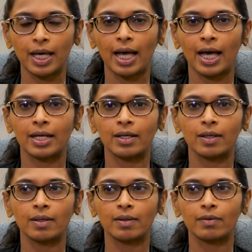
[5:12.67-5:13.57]

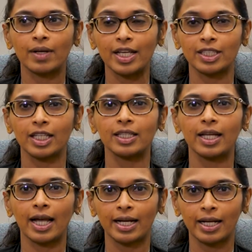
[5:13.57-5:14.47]
and raising
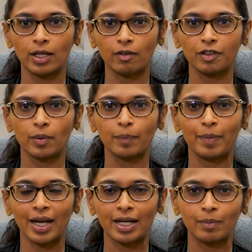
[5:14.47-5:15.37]
the head end of your
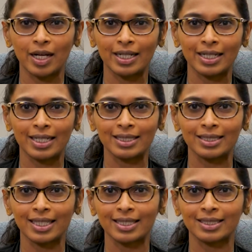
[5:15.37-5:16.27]
bed by at
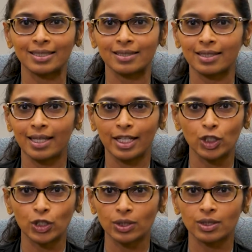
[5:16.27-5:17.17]
least 6
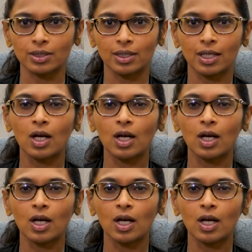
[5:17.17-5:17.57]
inches.